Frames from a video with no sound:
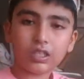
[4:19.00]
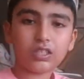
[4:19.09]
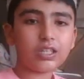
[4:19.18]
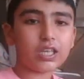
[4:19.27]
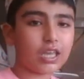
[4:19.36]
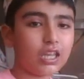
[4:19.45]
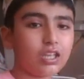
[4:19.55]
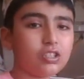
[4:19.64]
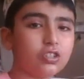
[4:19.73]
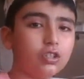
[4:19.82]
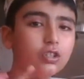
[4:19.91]
The
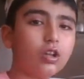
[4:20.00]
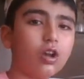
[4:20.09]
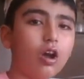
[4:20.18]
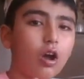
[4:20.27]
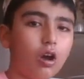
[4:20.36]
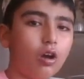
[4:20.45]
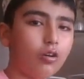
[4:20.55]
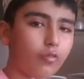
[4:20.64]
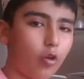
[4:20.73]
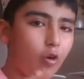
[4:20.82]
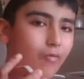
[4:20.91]
angel
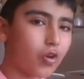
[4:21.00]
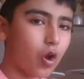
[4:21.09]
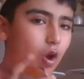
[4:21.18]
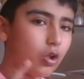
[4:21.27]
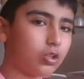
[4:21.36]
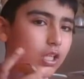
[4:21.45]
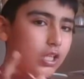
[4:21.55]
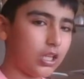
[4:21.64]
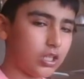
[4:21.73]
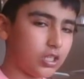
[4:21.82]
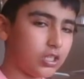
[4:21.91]
of overall
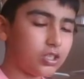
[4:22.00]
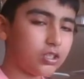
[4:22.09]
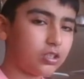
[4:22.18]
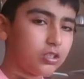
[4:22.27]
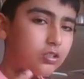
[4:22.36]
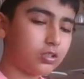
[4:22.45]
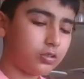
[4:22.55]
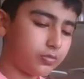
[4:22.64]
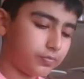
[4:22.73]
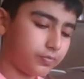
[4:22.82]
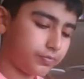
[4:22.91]
is,
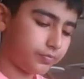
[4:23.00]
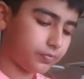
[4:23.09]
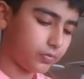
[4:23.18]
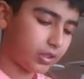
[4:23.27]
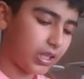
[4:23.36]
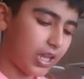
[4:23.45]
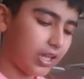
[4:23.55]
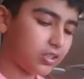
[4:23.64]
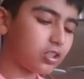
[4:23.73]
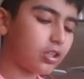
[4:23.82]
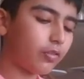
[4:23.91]
the
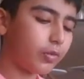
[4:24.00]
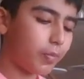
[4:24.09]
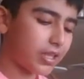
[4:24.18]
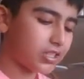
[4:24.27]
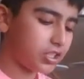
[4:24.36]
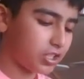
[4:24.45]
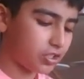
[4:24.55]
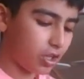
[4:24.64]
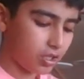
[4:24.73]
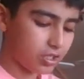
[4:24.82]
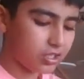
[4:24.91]
angel of the messages
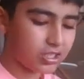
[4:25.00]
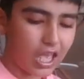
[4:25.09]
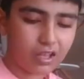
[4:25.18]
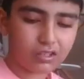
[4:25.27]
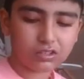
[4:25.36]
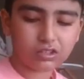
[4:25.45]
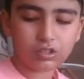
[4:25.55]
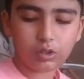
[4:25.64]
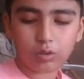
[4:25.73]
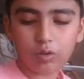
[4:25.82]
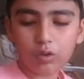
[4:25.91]
tells
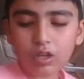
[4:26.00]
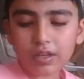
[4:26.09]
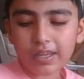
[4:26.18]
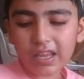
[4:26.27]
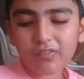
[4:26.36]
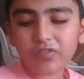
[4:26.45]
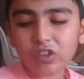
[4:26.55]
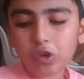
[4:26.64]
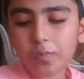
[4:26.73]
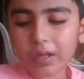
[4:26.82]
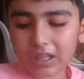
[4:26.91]
you, if
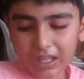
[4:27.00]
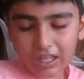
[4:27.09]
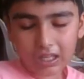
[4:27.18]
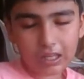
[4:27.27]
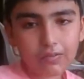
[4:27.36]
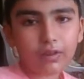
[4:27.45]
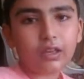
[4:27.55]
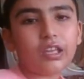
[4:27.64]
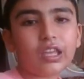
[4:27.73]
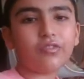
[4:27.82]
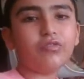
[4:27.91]
you believe,
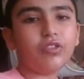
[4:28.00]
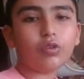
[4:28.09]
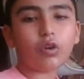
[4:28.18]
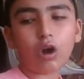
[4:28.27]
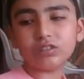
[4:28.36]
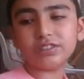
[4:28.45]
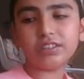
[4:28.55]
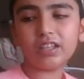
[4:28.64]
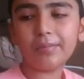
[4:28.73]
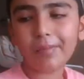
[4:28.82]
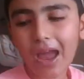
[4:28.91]
if you
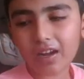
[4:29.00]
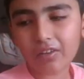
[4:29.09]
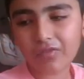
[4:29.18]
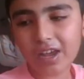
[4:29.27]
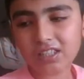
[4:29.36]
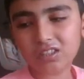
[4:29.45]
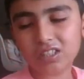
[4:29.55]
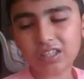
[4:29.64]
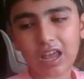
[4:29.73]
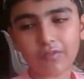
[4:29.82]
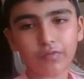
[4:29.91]
constantly manifest
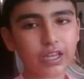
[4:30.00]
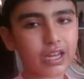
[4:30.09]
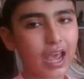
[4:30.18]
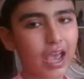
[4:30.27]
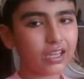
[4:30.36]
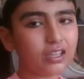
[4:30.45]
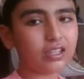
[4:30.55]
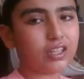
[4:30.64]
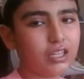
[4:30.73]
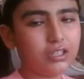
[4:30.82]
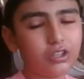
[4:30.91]
it every night
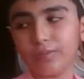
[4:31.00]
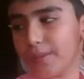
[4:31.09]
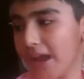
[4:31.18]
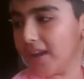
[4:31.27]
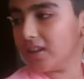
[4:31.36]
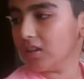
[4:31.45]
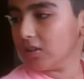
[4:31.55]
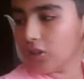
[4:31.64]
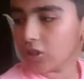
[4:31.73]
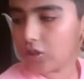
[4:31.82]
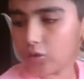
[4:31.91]
in your bed,
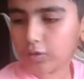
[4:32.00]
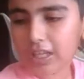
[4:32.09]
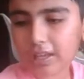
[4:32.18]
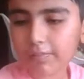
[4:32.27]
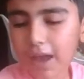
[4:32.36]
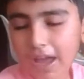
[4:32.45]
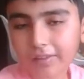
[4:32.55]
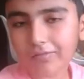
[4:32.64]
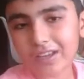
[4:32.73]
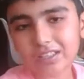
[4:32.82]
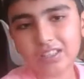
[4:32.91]
you keep
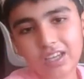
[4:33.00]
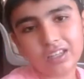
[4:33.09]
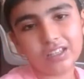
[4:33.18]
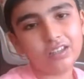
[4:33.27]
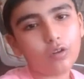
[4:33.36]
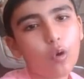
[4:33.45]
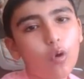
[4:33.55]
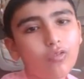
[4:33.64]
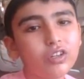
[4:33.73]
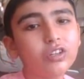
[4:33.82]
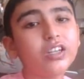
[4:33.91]
manifesting it
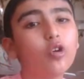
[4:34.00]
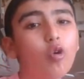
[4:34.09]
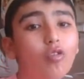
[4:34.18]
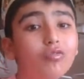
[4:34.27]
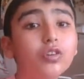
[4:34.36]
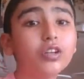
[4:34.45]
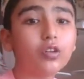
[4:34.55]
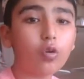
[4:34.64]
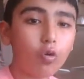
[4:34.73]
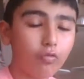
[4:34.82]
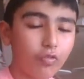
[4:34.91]
over and over and
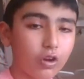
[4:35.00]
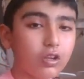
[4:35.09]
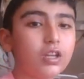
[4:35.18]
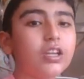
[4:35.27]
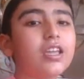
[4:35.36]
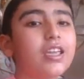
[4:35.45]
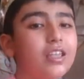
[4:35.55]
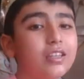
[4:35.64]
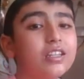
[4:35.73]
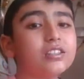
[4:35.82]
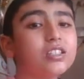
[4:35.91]
over,
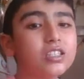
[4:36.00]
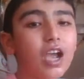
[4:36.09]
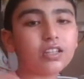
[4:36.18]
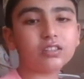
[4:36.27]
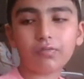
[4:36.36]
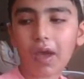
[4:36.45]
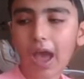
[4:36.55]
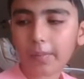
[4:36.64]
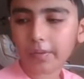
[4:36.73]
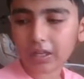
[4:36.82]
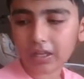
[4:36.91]
it is a chance of
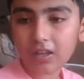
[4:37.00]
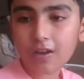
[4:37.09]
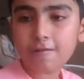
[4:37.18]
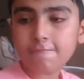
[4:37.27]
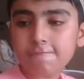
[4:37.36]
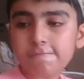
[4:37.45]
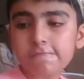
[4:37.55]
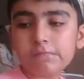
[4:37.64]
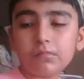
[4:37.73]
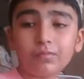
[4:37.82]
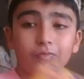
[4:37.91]
happening.
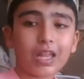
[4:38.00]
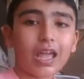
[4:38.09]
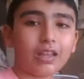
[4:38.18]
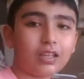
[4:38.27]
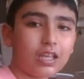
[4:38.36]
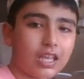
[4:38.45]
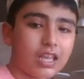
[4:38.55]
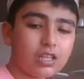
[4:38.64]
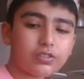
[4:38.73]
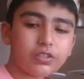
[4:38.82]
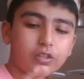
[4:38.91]
And the
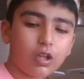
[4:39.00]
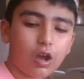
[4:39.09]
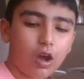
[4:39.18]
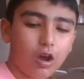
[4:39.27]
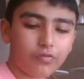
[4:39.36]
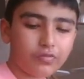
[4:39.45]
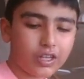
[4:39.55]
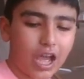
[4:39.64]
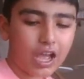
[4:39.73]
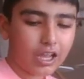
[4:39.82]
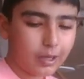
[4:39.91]
angel of
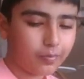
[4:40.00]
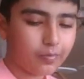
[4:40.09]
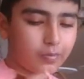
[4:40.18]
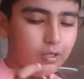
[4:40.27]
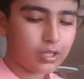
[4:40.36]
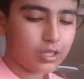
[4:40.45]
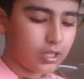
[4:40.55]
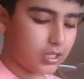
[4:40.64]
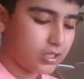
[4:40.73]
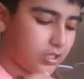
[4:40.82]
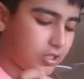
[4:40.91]
time
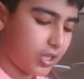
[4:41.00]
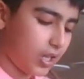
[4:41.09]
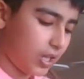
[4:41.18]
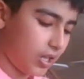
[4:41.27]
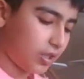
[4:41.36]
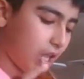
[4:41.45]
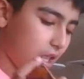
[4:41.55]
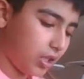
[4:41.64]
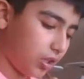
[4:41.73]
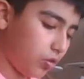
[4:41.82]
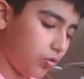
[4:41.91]
is telling
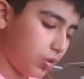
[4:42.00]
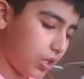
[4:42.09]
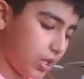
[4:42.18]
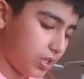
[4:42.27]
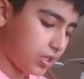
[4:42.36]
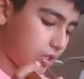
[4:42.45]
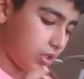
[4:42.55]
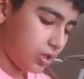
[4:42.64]
you this.